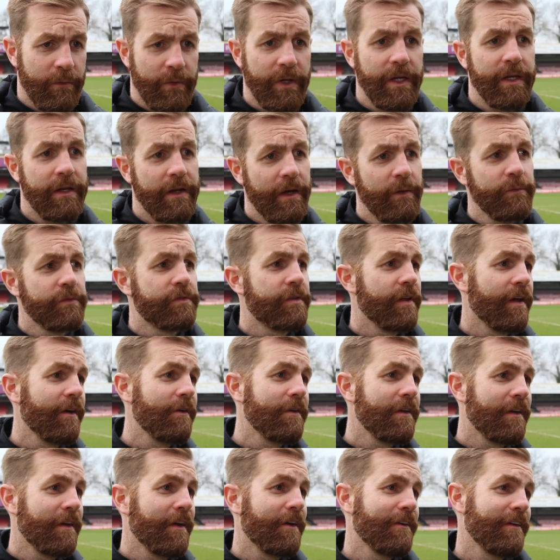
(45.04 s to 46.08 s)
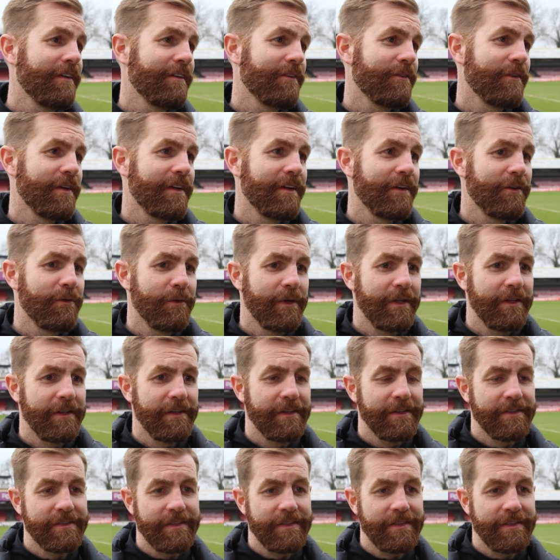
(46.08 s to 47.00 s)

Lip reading: Well, you'd hope so. You know, when